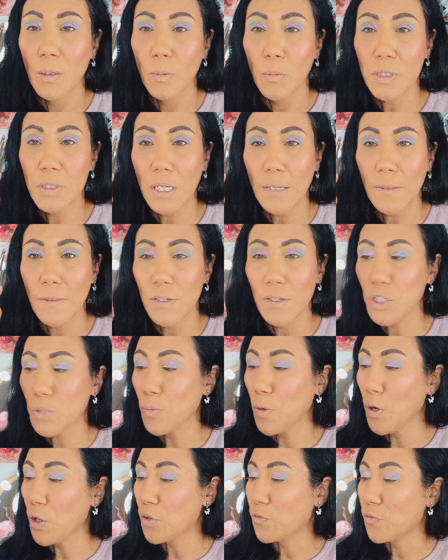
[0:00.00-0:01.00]
I'm going to take this
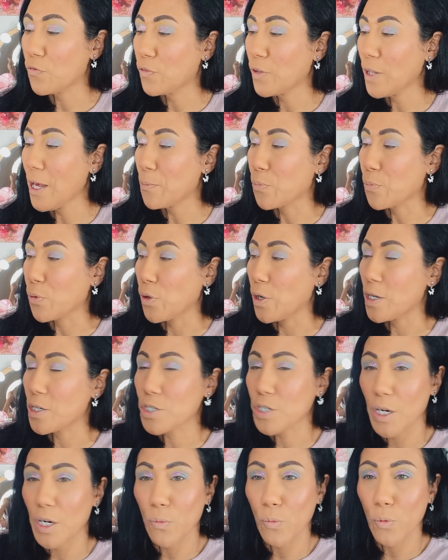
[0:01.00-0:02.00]
smaller flat
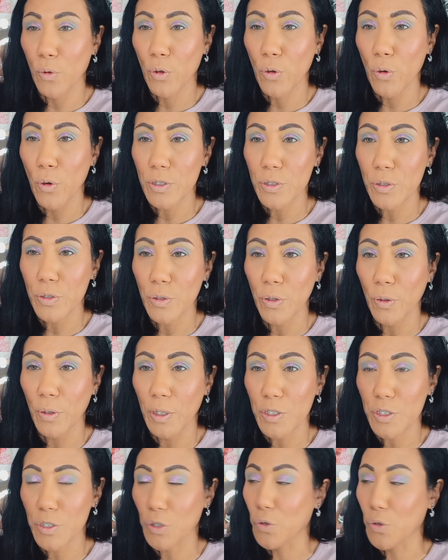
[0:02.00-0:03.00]
brush and we're going to go
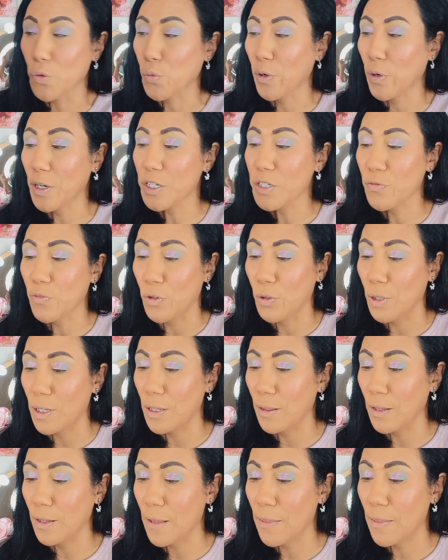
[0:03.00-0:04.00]
into Graceful
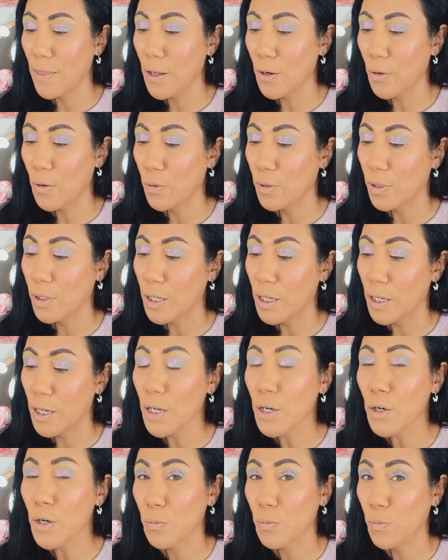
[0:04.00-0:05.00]
and lay that on the
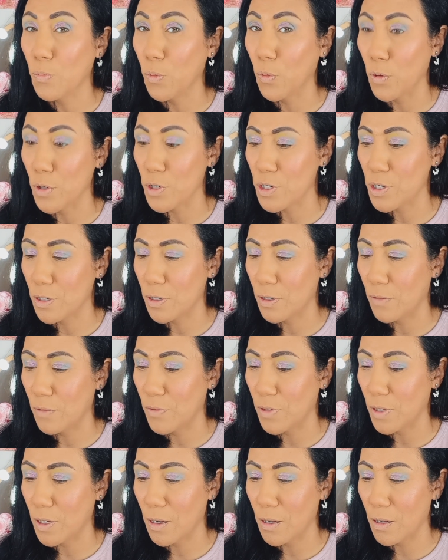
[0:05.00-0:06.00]
inner portion
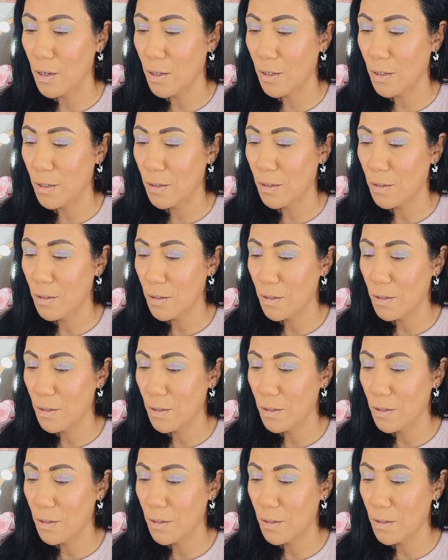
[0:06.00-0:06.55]
of the eye.